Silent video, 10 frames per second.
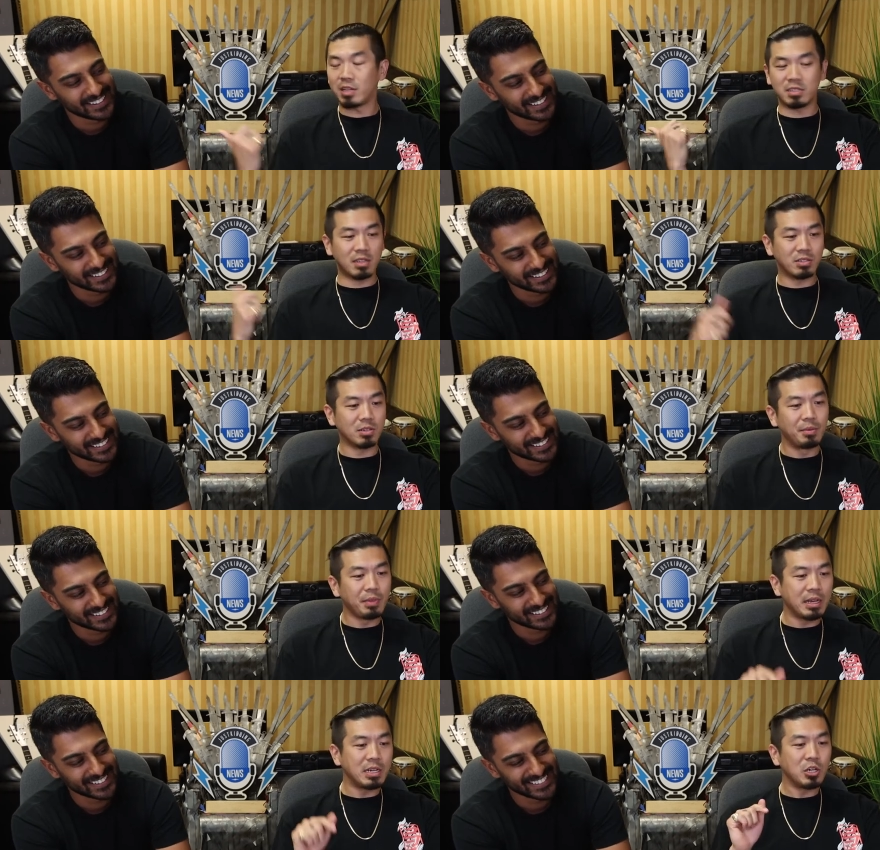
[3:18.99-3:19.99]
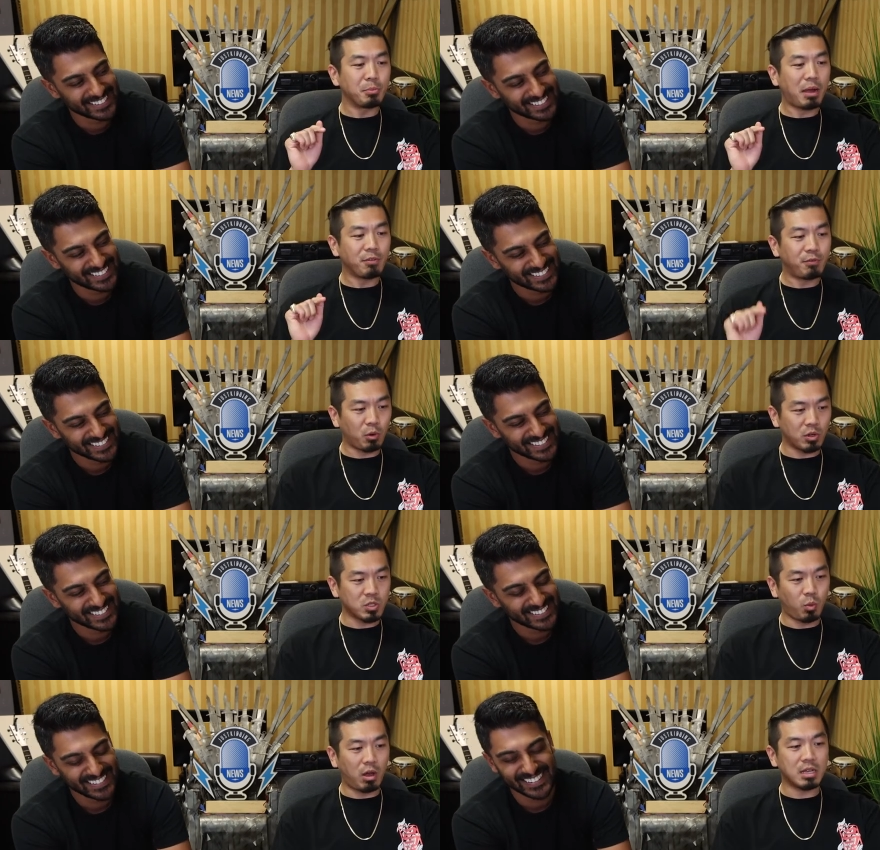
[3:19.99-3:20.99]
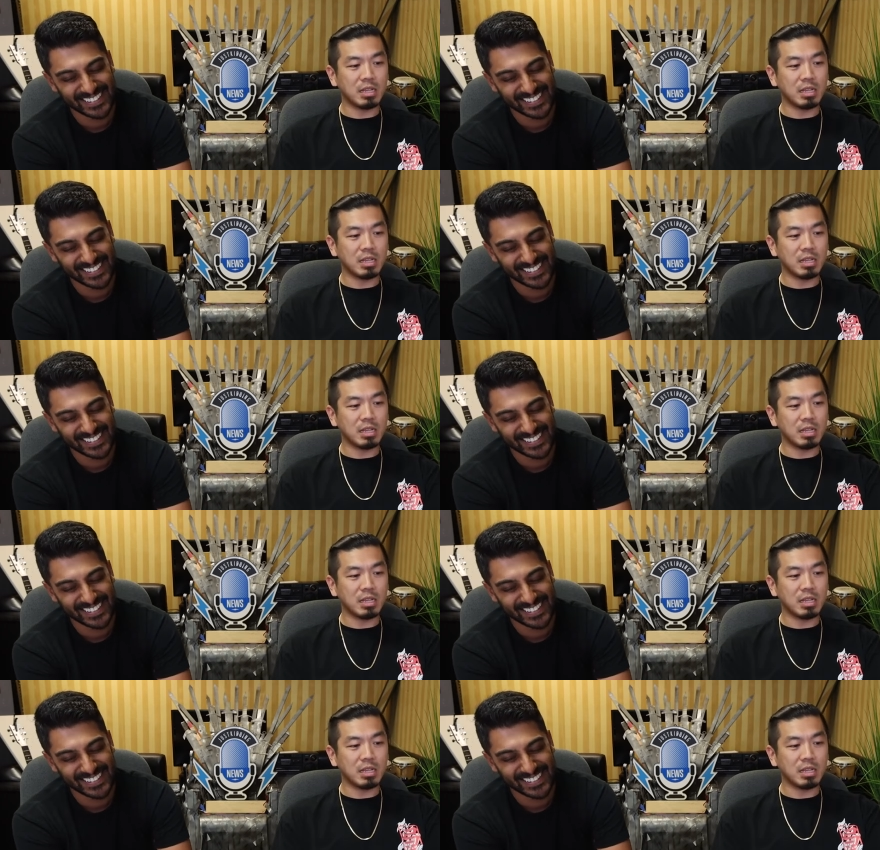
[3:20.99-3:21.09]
Speaker 1: cousins there too. In a nearby forest while